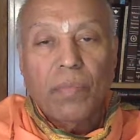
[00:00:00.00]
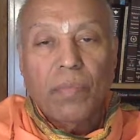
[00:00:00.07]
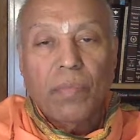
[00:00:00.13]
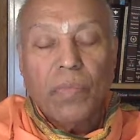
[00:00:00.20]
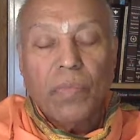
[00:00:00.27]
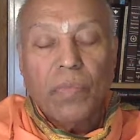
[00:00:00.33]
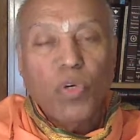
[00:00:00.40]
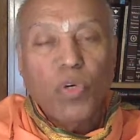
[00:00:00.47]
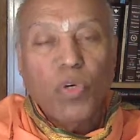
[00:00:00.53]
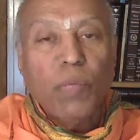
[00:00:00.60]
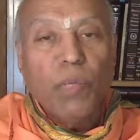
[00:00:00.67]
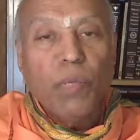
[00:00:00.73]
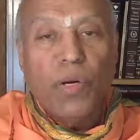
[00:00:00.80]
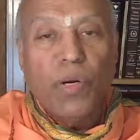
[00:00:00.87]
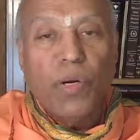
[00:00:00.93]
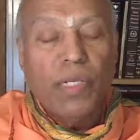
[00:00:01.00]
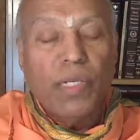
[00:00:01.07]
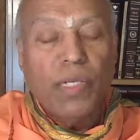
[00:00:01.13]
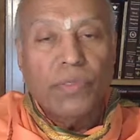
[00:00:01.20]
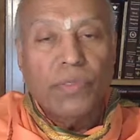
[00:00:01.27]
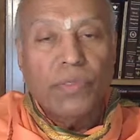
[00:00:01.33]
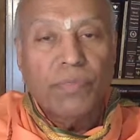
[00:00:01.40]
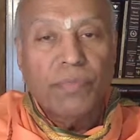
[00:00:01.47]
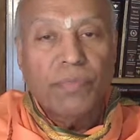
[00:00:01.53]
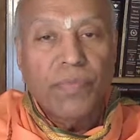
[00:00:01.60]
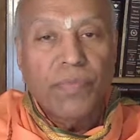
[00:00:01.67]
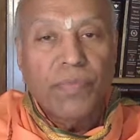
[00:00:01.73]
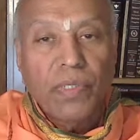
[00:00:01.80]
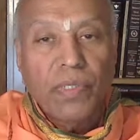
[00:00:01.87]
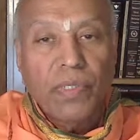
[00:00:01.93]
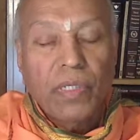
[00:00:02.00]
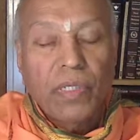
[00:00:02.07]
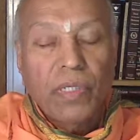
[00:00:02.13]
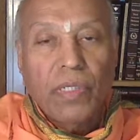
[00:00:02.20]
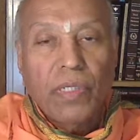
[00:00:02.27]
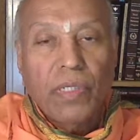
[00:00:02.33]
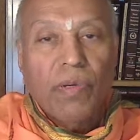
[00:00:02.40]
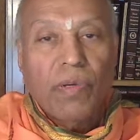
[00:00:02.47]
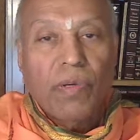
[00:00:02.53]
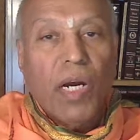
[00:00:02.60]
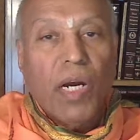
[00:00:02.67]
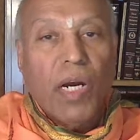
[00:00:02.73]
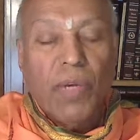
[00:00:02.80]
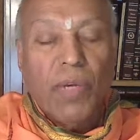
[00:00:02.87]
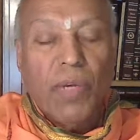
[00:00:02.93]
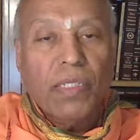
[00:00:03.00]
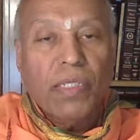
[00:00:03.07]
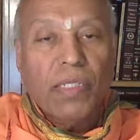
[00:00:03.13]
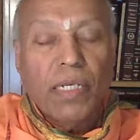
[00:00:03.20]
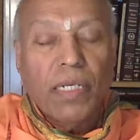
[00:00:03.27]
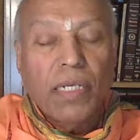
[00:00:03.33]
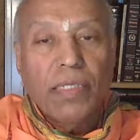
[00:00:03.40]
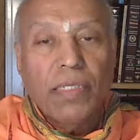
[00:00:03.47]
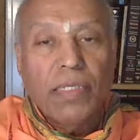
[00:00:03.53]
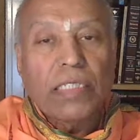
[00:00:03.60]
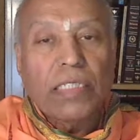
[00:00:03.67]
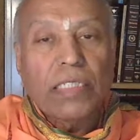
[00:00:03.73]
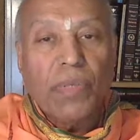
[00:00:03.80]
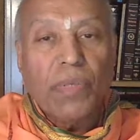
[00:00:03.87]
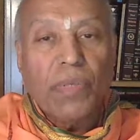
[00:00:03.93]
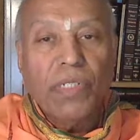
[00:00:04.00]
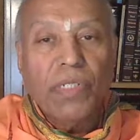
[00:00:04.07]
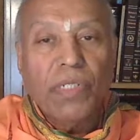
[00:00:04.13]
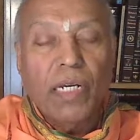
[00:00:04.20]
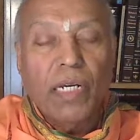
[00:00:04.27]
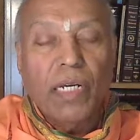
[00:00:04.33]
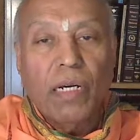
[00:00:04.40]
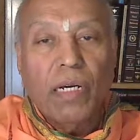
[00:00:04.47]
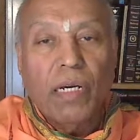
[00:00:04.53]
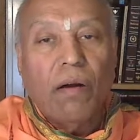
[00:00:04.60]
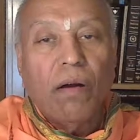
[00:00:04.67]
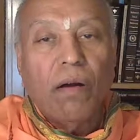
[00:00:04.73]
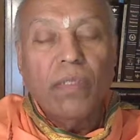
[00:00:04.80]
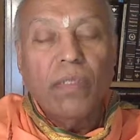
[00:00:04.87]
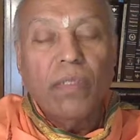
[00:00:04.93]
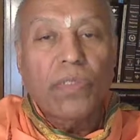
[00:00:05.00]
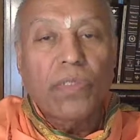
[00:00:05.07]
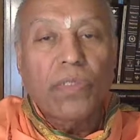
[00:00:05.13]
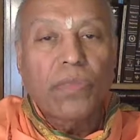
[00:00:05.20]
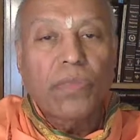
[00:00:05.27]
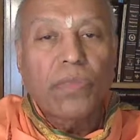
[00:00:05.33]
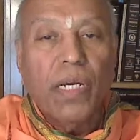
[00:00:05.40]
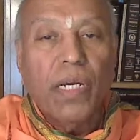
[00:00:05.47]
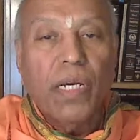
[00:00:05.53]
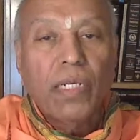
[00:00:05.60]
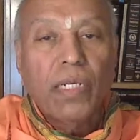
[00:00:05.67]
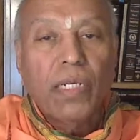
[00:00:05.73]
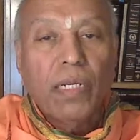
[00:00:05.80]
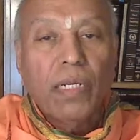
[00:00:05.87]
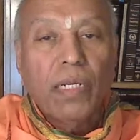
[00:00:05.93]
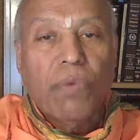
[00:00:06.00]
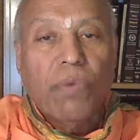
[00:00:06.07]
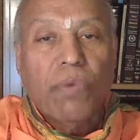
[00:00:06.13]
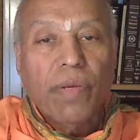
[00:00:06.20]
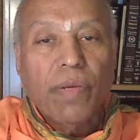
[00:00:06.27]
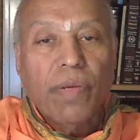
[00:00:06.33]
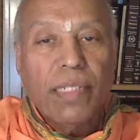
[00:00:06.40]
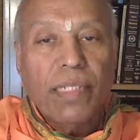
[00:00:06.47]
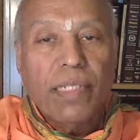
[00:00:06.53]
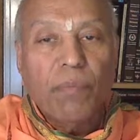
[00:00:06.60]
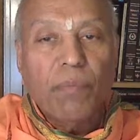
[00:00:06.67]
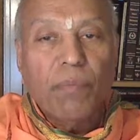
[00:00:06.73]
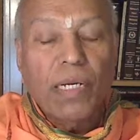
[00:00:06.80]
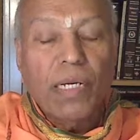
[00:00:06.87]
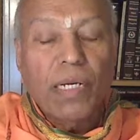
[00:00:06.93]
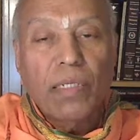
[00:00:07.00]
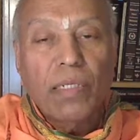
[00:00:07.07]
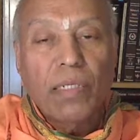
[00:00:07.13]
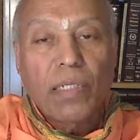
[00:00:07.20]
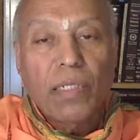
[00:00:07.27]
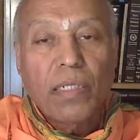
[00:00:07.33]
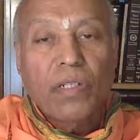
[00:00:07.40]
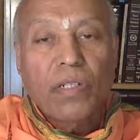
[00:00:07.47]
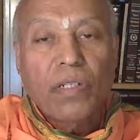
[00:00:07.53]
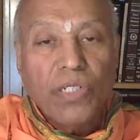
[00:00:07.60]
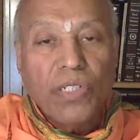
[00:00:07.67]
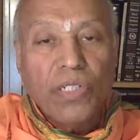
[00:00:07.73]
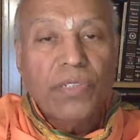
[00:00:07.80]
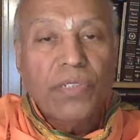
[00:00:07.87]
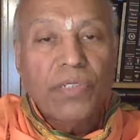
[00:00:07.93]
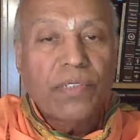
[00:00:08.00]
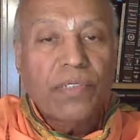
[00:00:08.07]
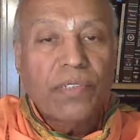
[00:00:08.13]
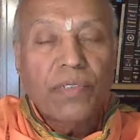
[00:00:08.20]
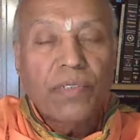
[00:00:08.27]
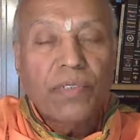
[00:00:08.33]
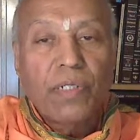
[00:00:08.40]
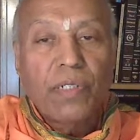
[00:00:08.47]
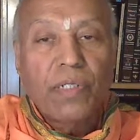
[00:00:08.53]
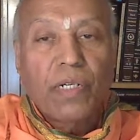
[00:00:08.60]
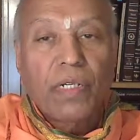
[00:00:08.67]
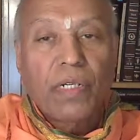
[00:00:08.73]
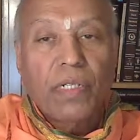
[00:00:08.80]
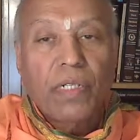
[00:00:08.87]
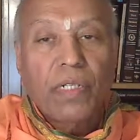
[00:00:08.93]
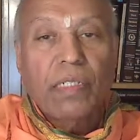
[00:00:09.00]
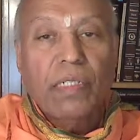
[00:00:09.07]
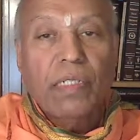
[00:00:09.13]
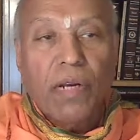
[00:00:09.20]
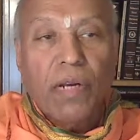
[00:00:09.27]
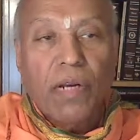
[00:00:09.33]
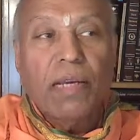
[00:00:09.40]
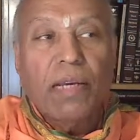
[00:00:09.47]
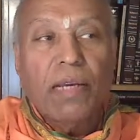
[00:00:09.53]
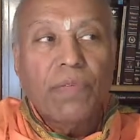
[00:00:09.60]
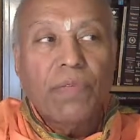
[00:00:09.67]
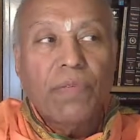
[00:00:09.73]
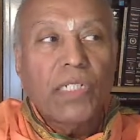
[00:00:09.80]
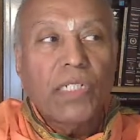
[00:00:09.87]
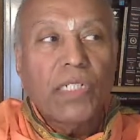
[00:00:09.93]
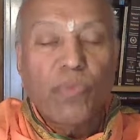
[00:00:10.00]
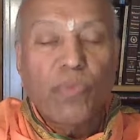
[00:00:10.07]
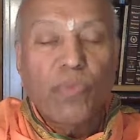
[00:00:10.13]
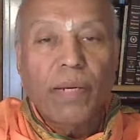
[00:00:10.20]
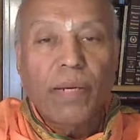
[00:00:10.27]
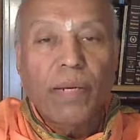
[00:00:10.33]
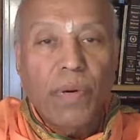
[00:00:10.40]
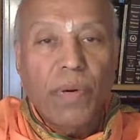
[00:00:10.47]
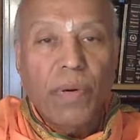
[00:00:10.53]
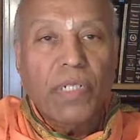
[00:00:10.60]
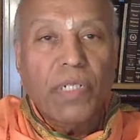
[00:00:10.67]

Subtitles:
so many Puranas, even Mahabharata, Yaksha Prashna, all this gives a following Dharma, righteousness in our life. It is very important.